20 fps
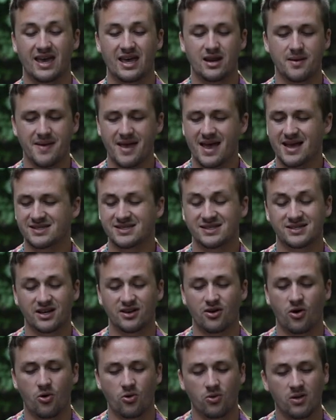KWA hasn't
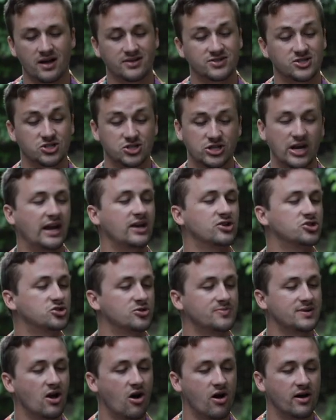done a whole lot to change,
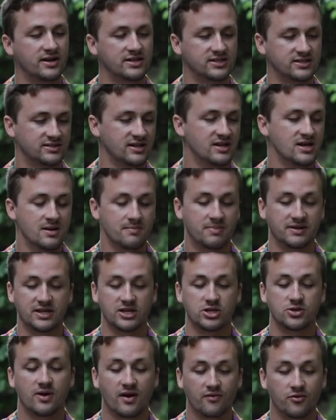to be honest, but
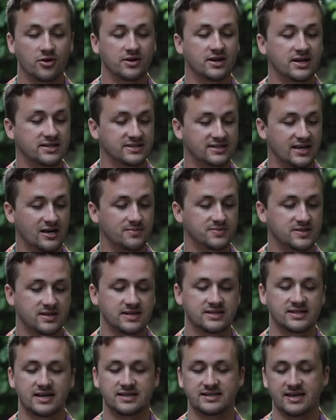they do have really nice setups, and
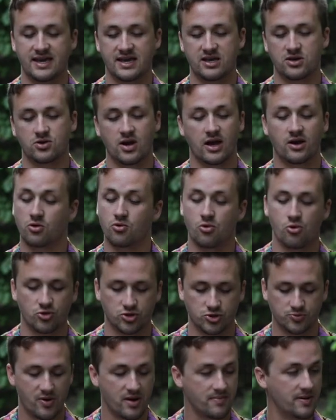this has a kind of cool
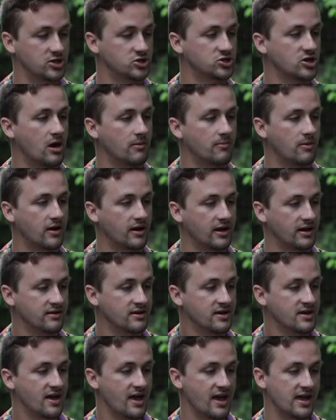spray paint job on it,
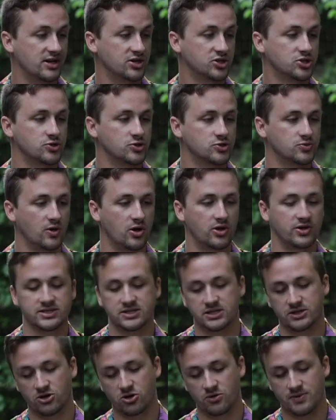and it shoots well. It
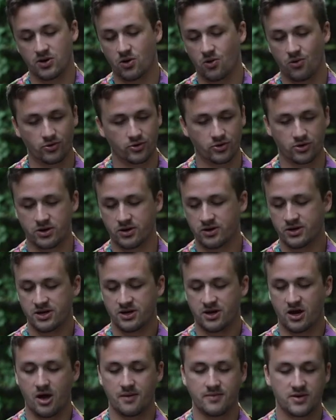is a little bit older
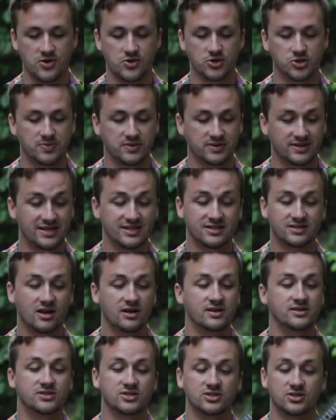used, but these
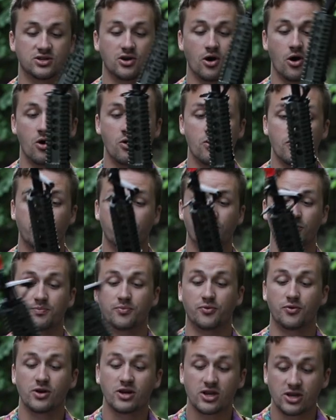guns go for
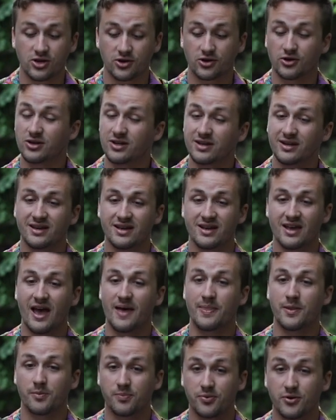pretty good,
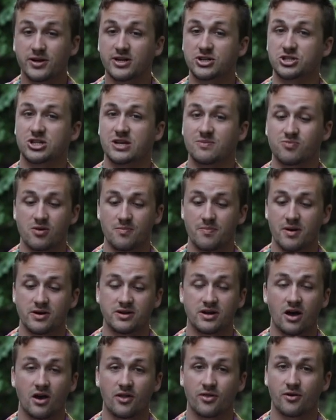and they're pretty cheap
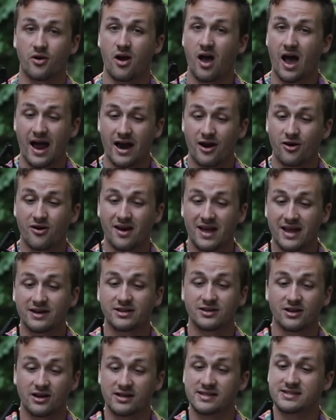compared to other
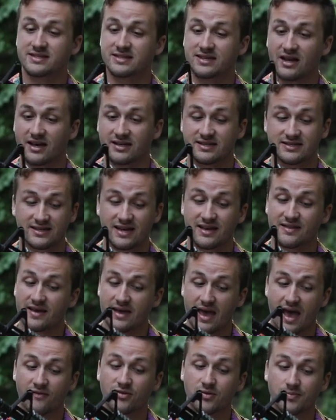higher-end guns, and I'd say
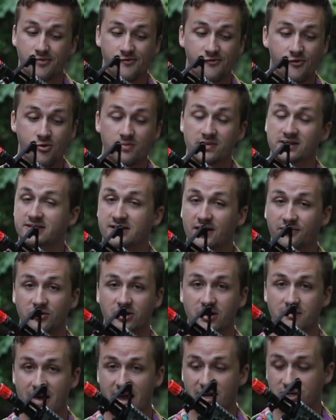they have the performance
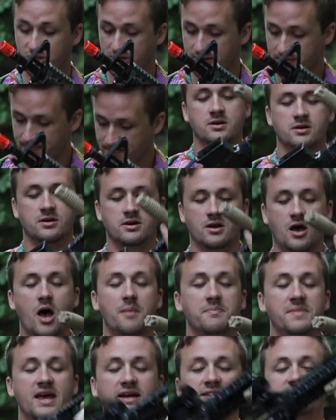definitely to match it.
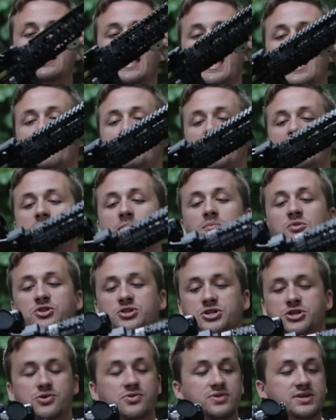Up next, KWA number
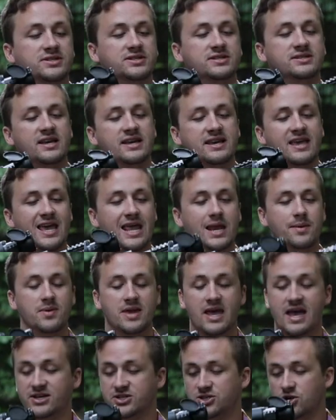2. This is a
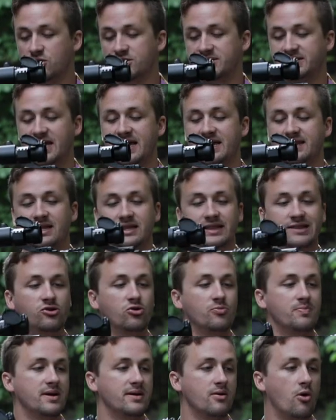KWA SR10, the
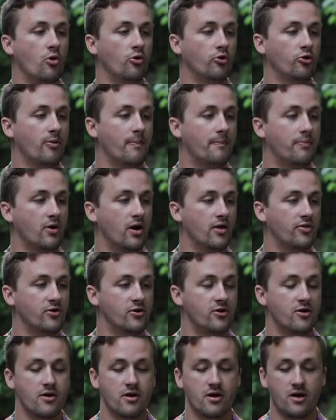little bit older
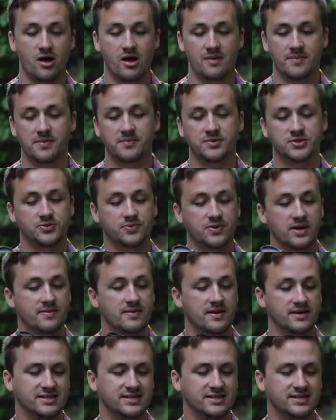brother in between.